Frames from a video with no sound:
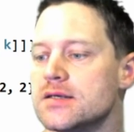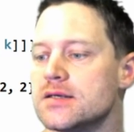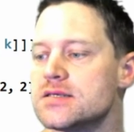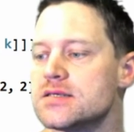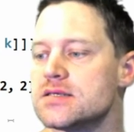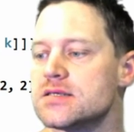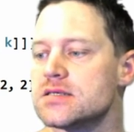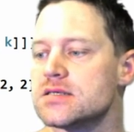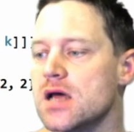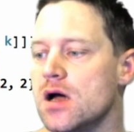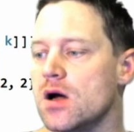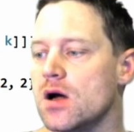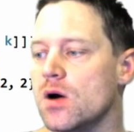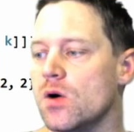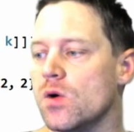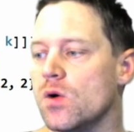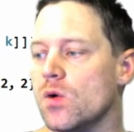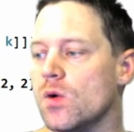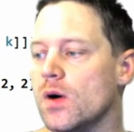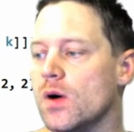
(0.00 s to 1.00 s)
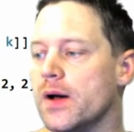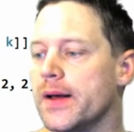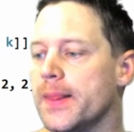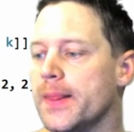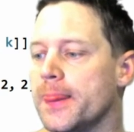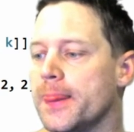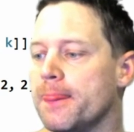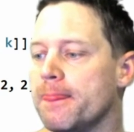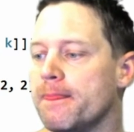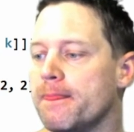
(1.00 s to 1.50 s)
so
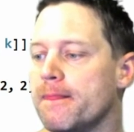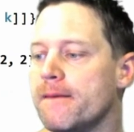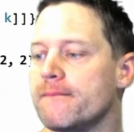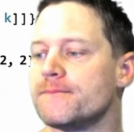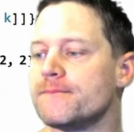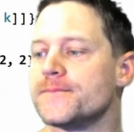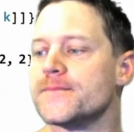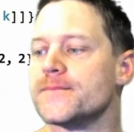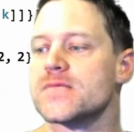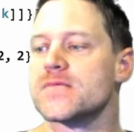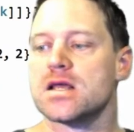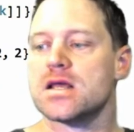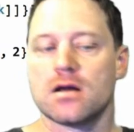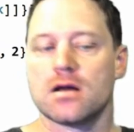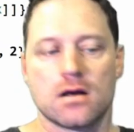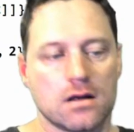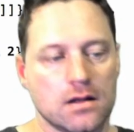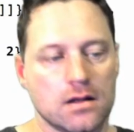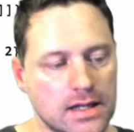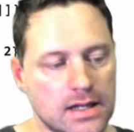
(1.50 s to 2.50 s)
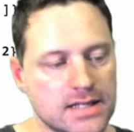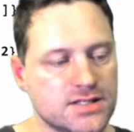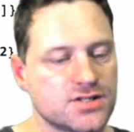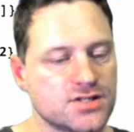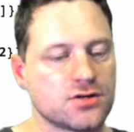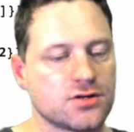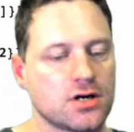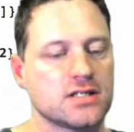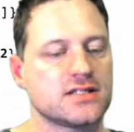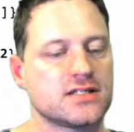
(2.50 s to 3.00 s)
let's
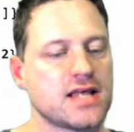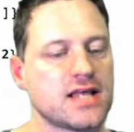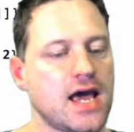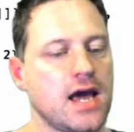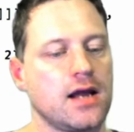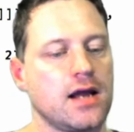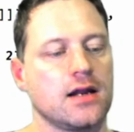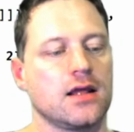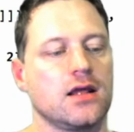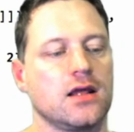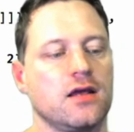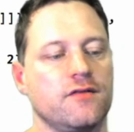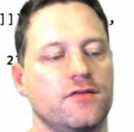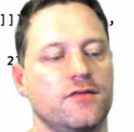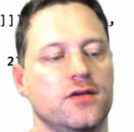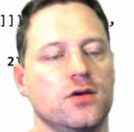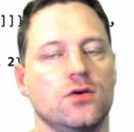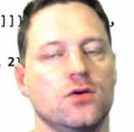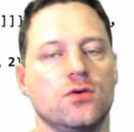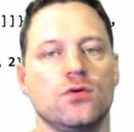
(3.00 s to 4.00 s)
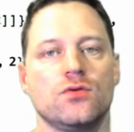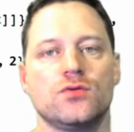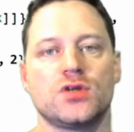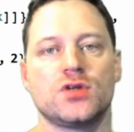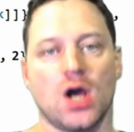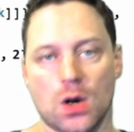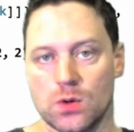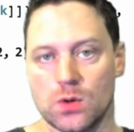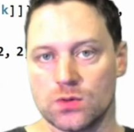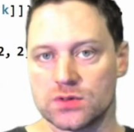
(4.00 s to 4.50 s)
trust that. If you
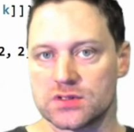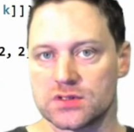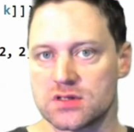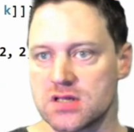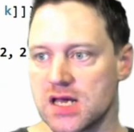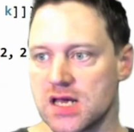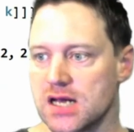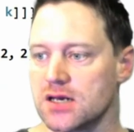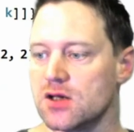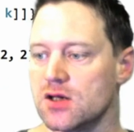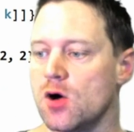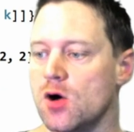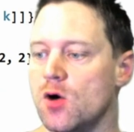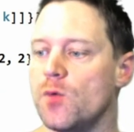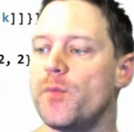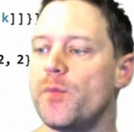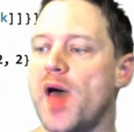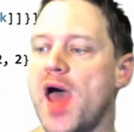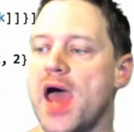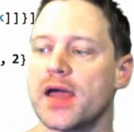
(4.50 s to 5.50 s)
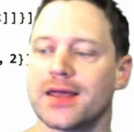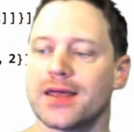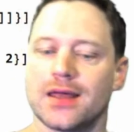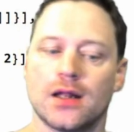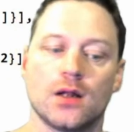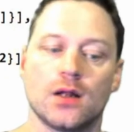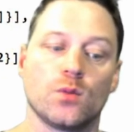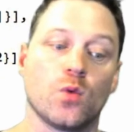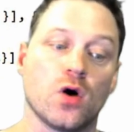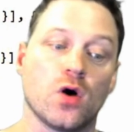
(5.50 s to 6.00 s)
don't, then go back
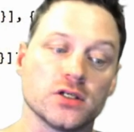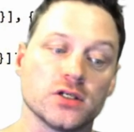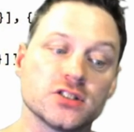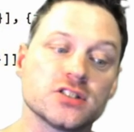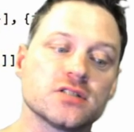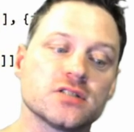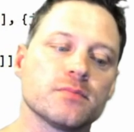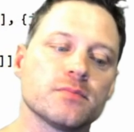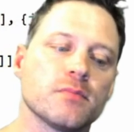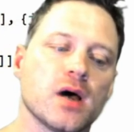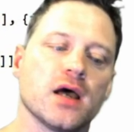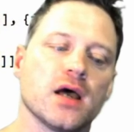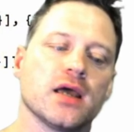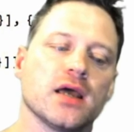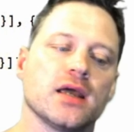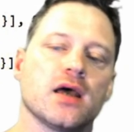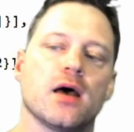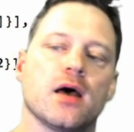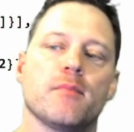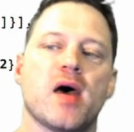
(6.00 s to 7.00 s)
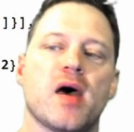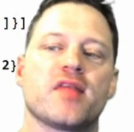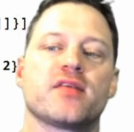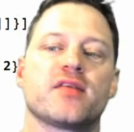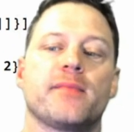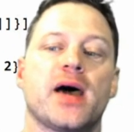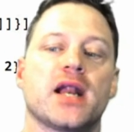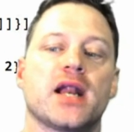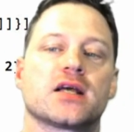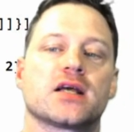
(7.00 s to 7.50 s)
and watch my uh,
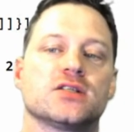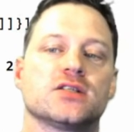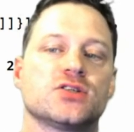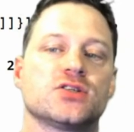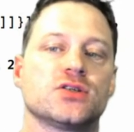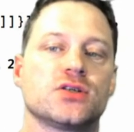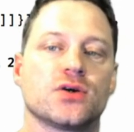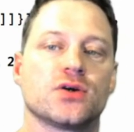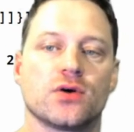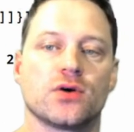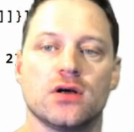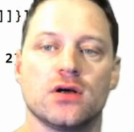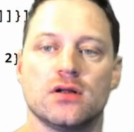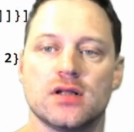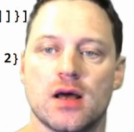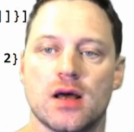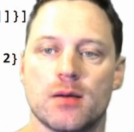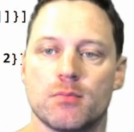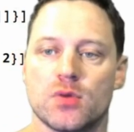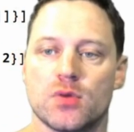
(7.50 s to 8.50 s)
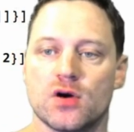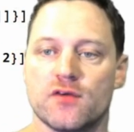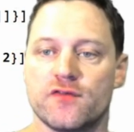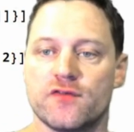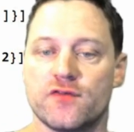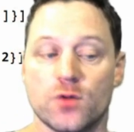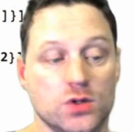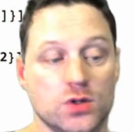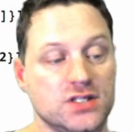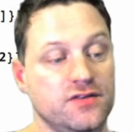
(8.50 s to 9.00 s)
Mathematica tutorial number
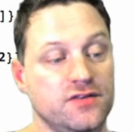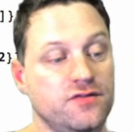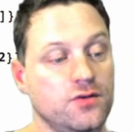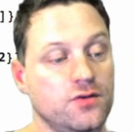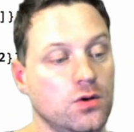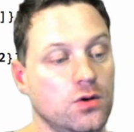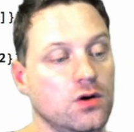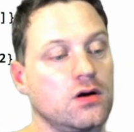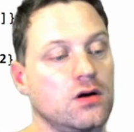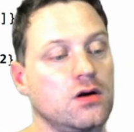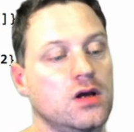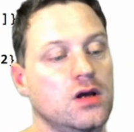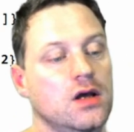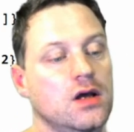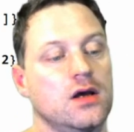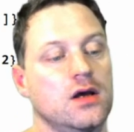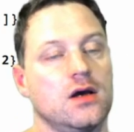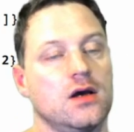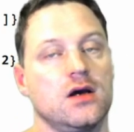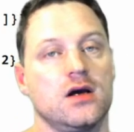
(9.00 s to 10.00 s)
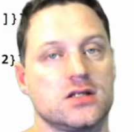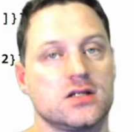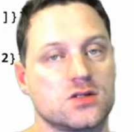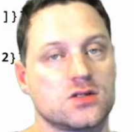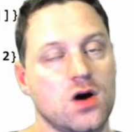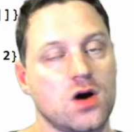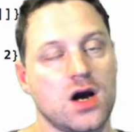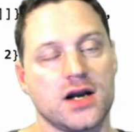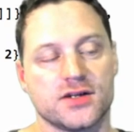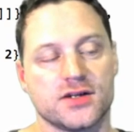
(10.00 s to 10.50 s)
44. It's
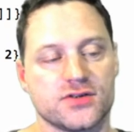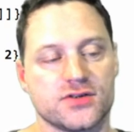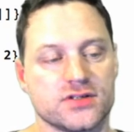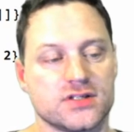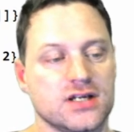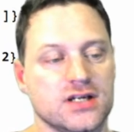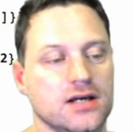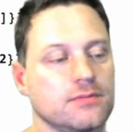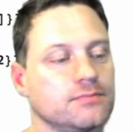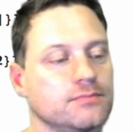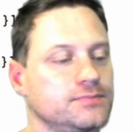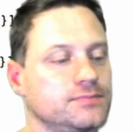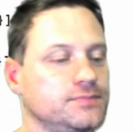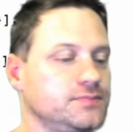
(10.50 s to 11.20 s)
quite interesting.